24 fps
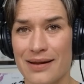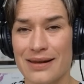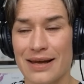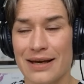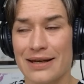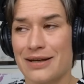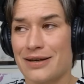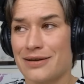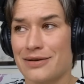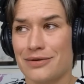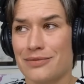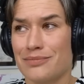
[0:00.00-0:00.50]

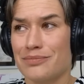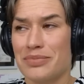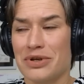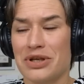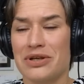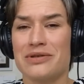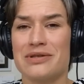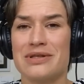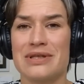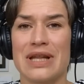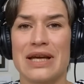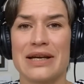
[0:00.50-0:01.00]
like,
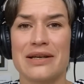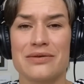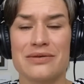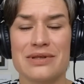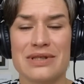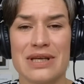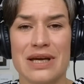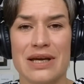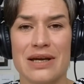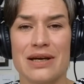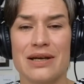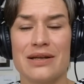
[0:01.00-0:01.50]
because like you
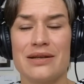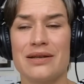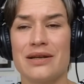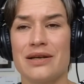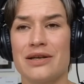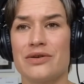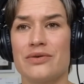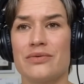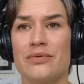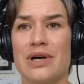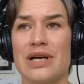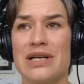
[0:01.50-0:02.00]
say, in the
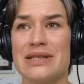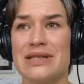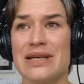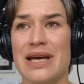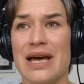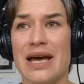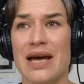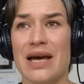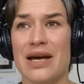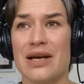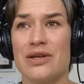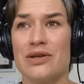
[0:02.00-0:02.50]
US
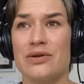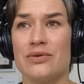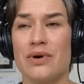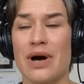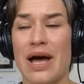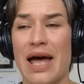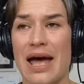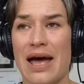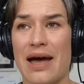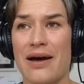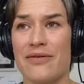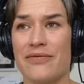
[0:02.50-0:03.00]
you
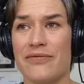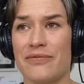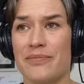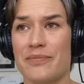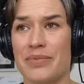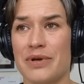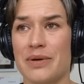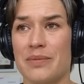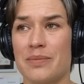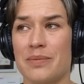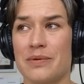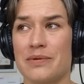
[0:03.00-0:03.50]
have
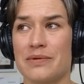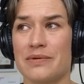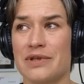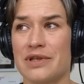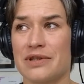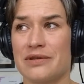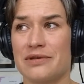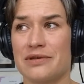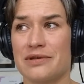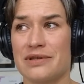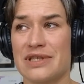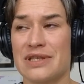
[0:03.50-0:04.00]
people
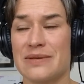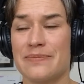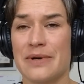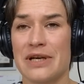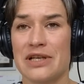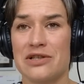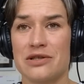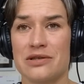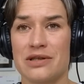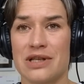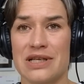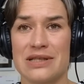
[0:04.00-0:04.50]
that are
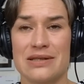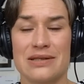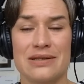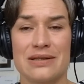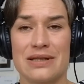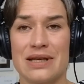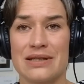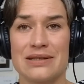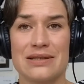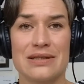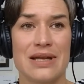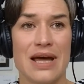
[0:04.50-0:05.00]
specialized. It
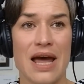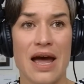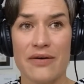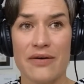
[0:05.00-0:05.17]
doesn't